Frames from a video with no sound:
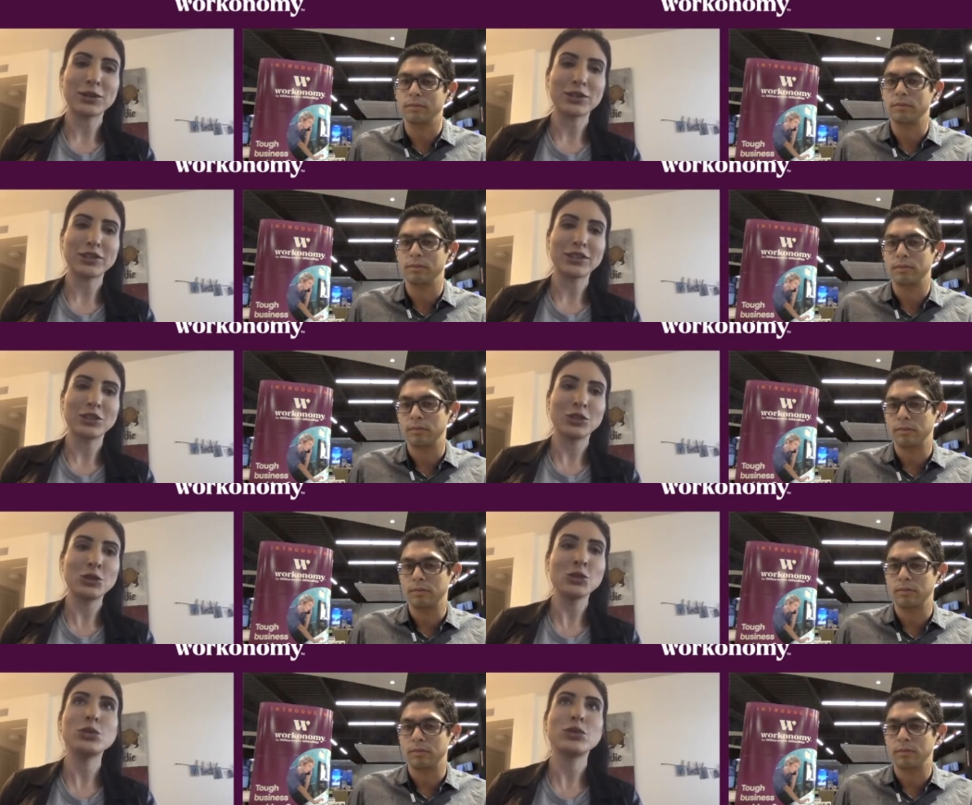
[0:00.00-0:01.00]
Speaker 1: who
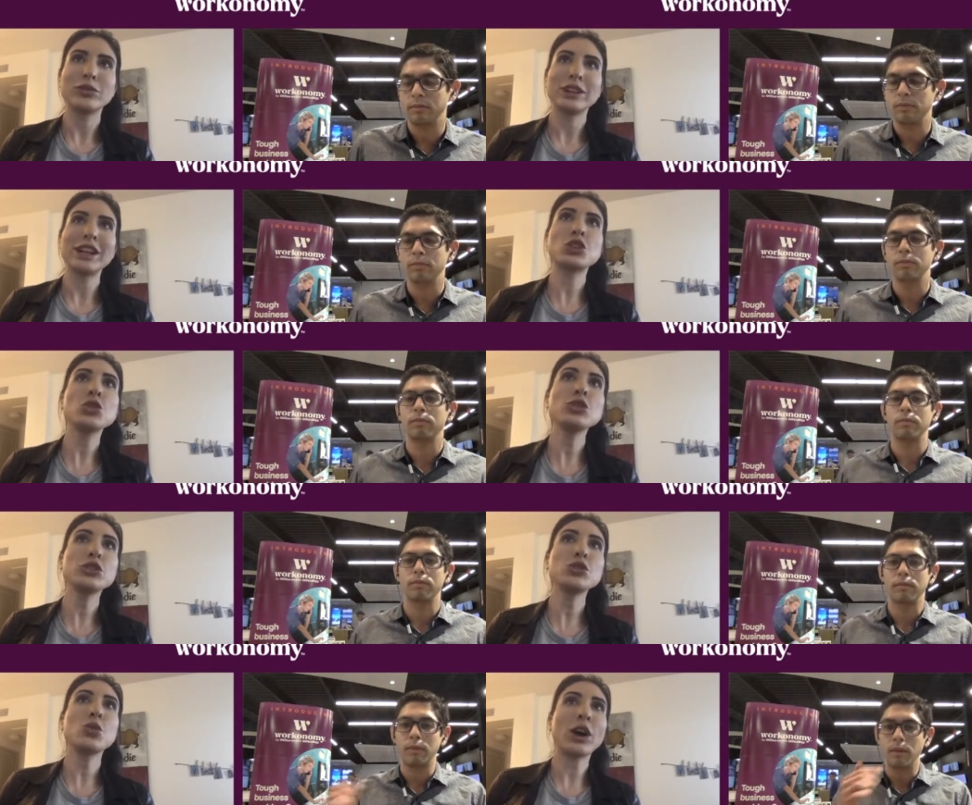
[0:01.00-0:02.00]
it's who you
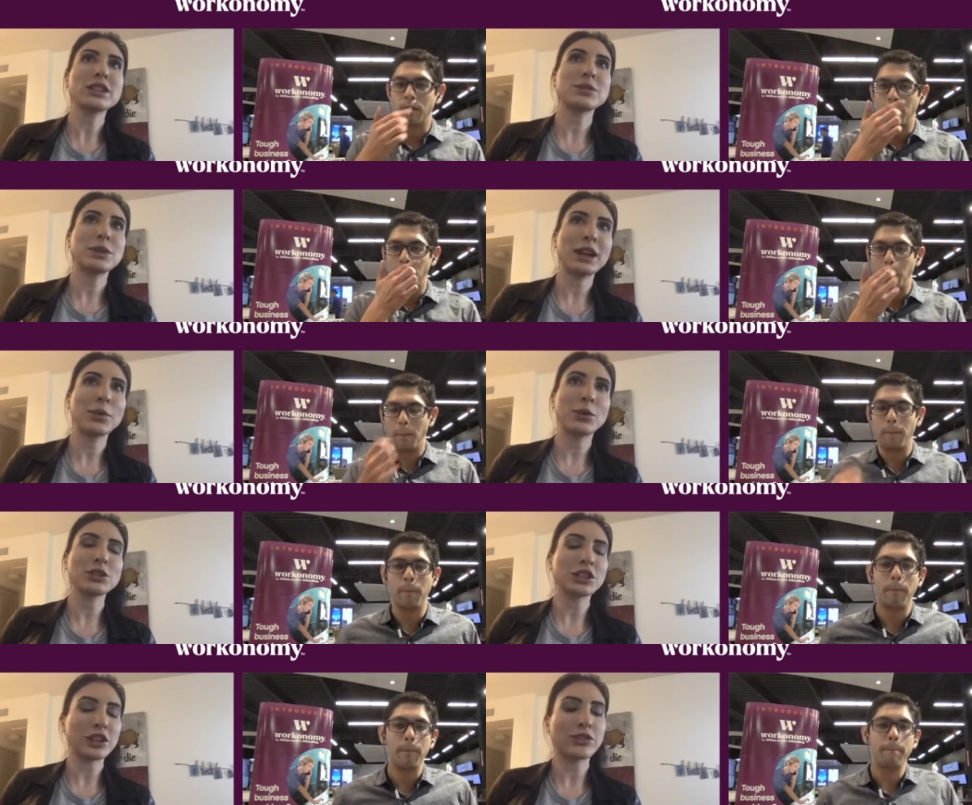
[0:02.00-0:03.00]
want to be able to
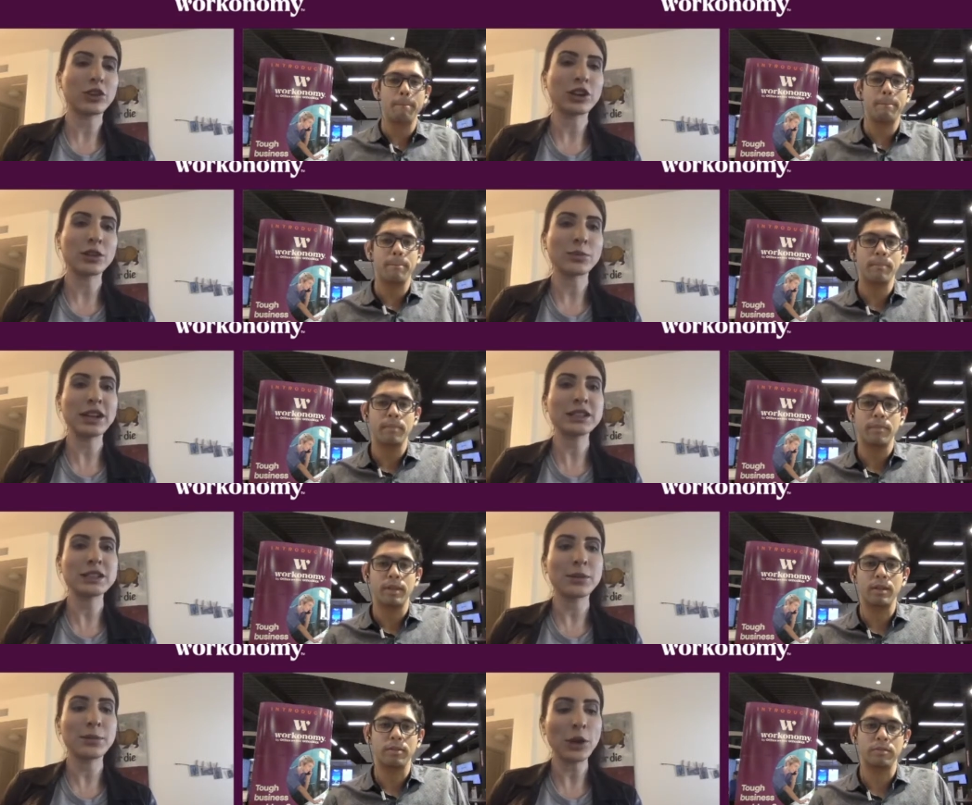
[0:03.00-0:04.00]
convert, but it's
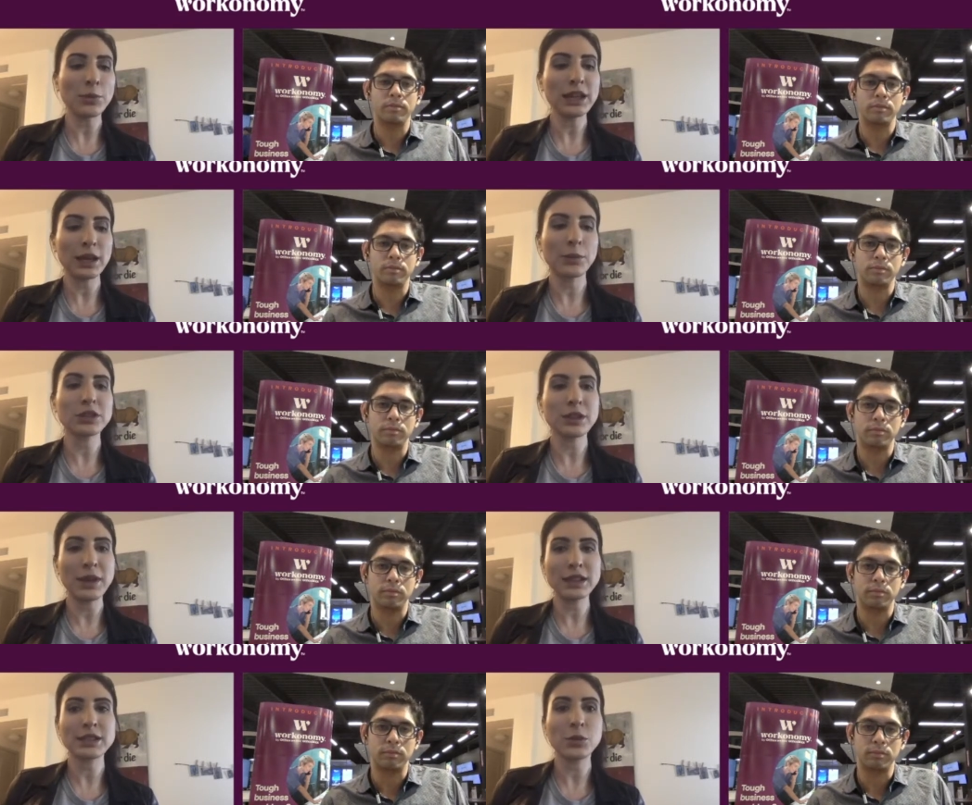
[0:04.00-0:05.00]
about being able to make
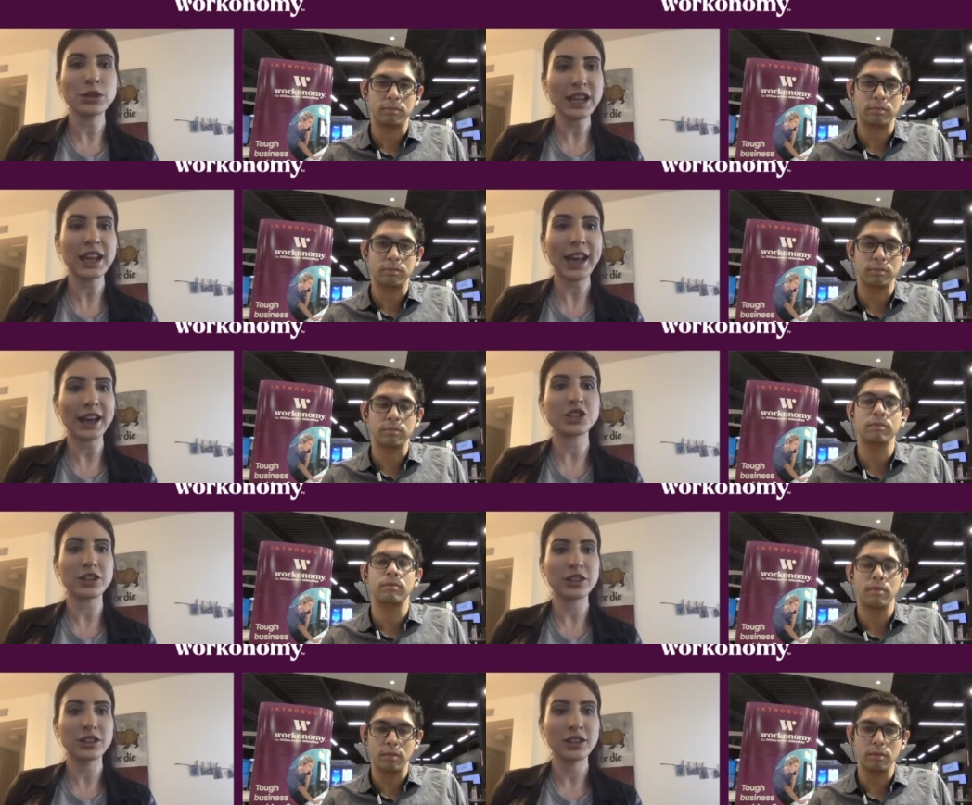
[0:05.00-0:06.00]
someone take action.
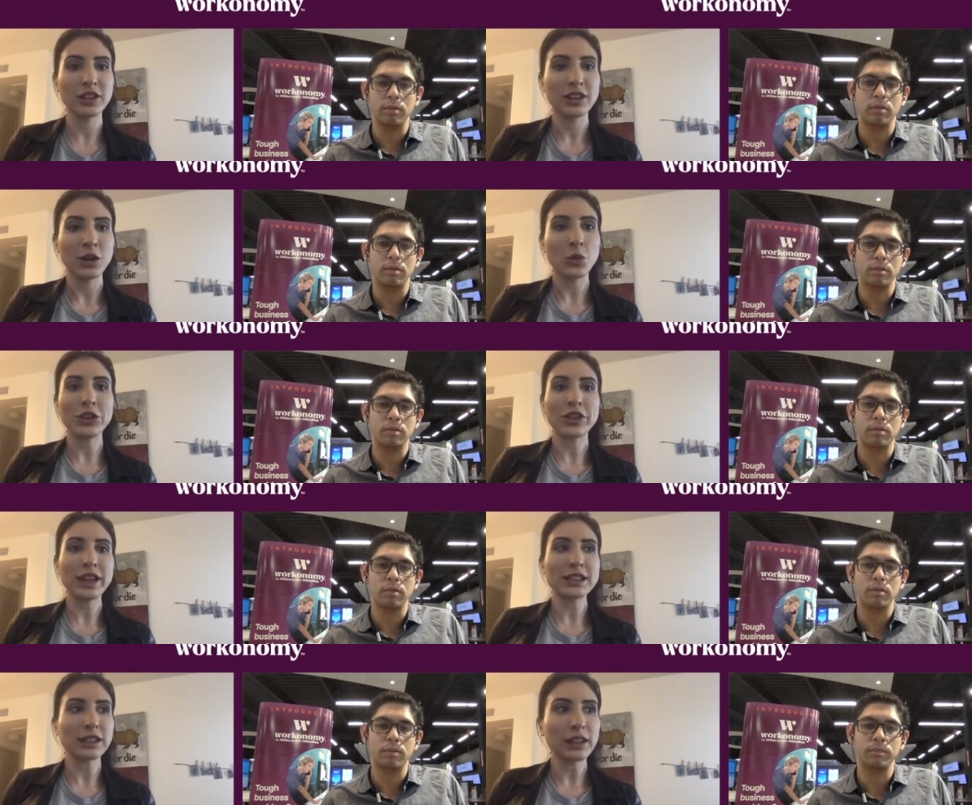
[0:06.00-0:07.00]
Whether that's
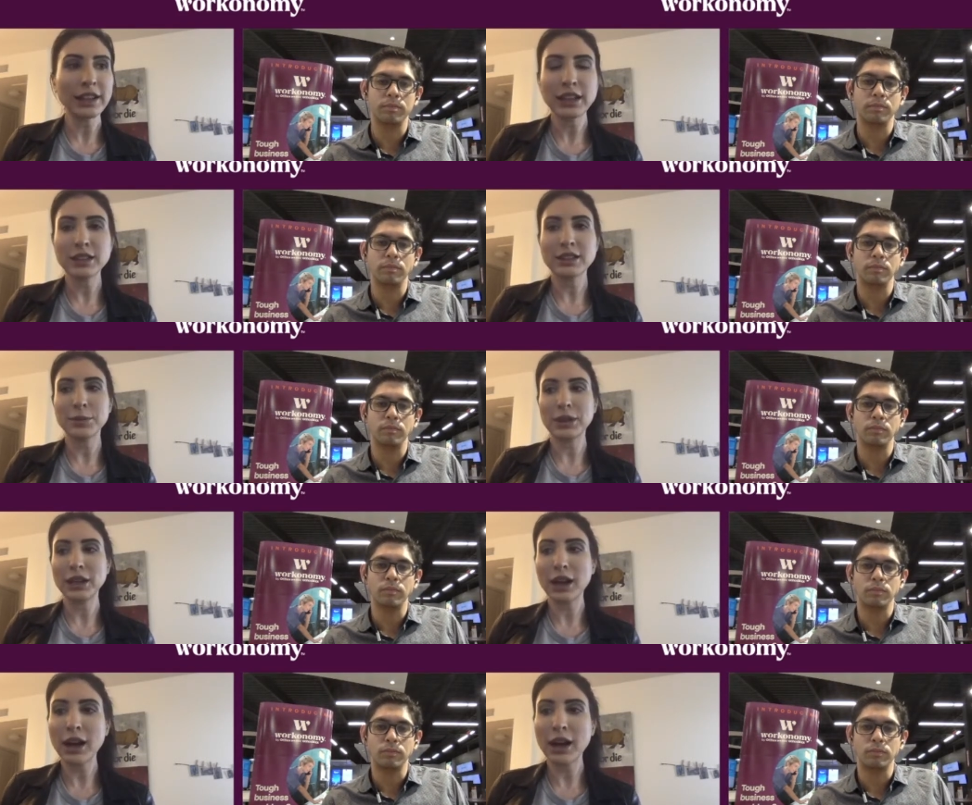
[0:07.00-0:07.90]
liking something, commenting